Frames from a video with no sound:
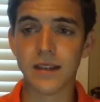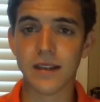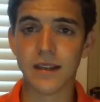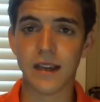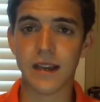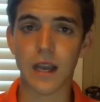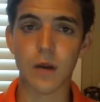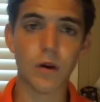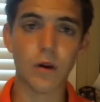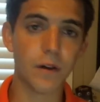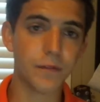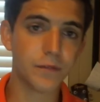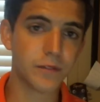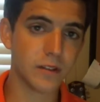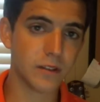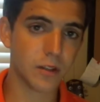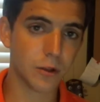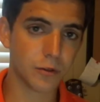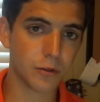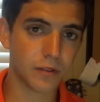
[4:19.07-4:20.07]
how
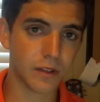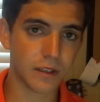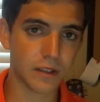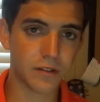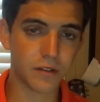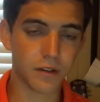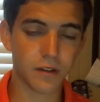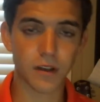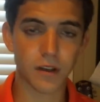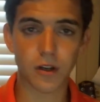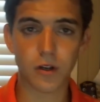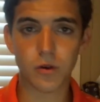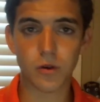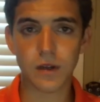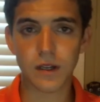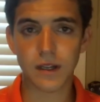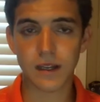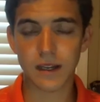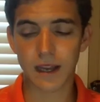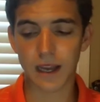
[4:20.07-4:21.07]
often those things should go,
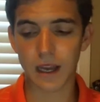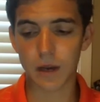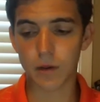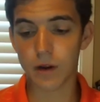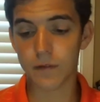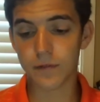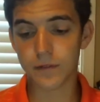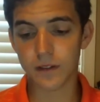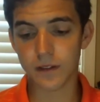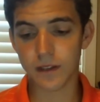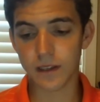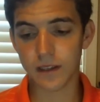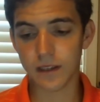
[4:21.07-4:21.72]
how often